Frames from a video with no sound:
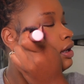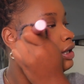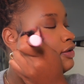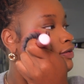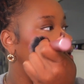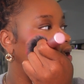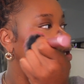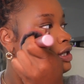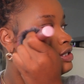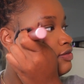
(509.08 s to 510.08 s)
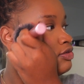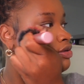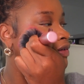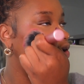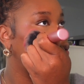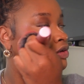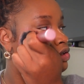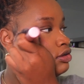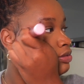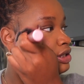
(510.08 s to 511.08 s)
And if it does, if you ever
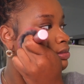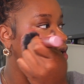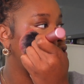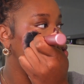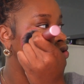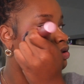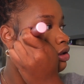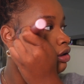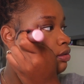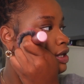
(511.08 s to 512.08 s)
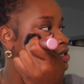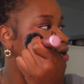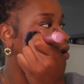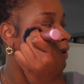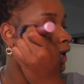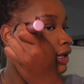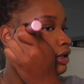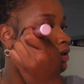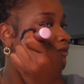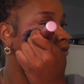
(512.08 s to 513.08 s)
overdo it with the blush, you can always go back
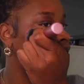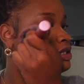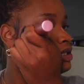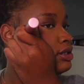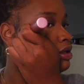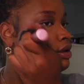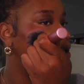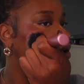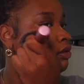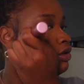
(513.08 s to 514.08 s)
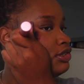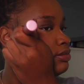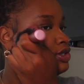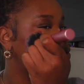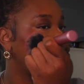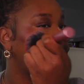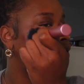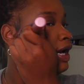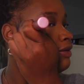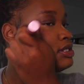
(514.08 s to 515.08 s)
in and fix it, which I'm sure I'll
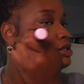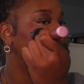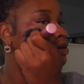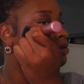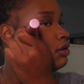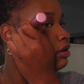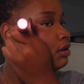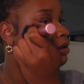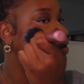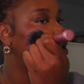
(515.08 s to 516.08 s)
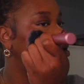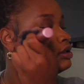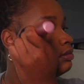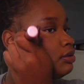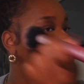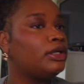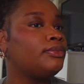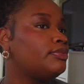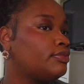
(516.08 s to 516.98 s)
have to do at some point.